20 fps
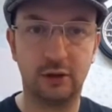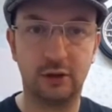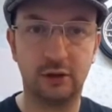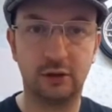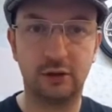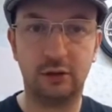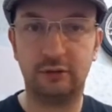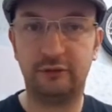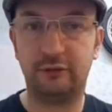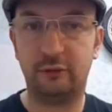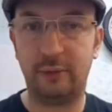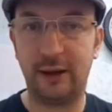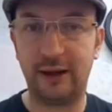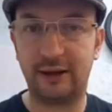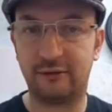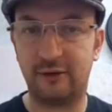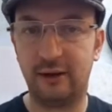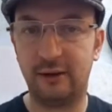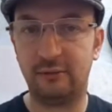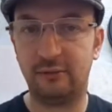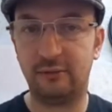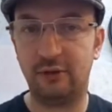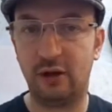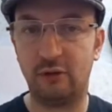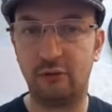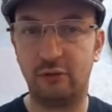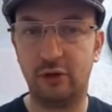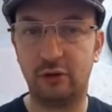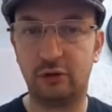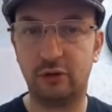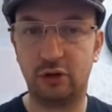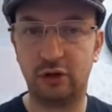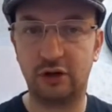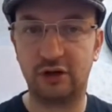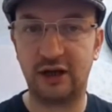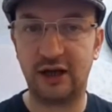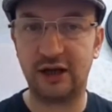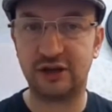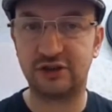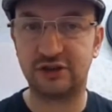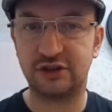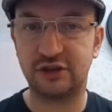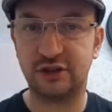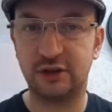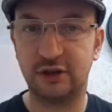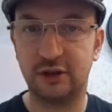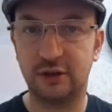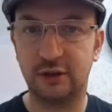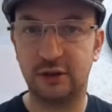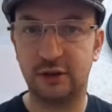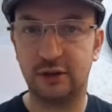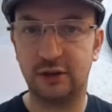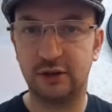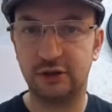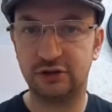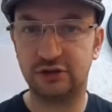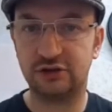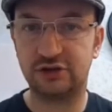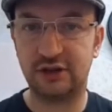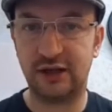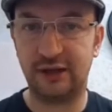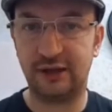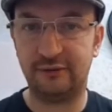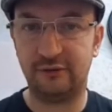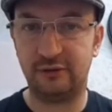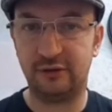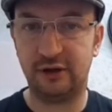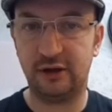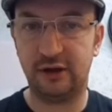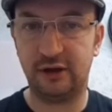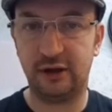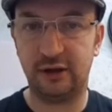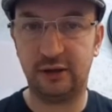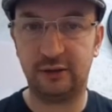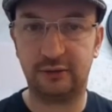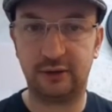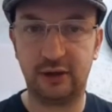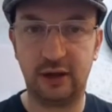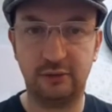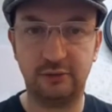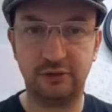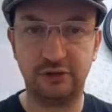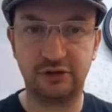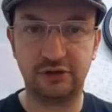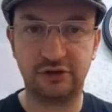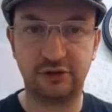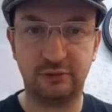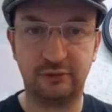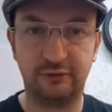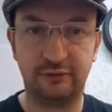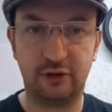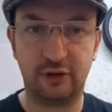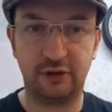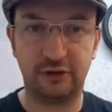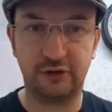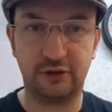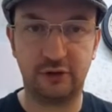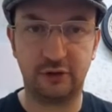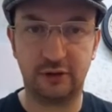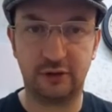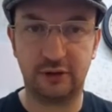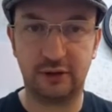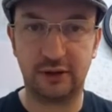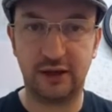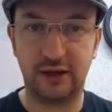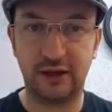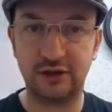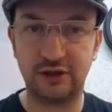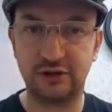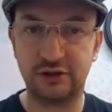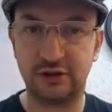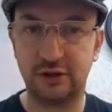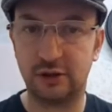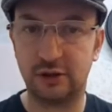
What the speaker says: Colourful background, no real colour clash. Just clever coding just to avoid the colour clash.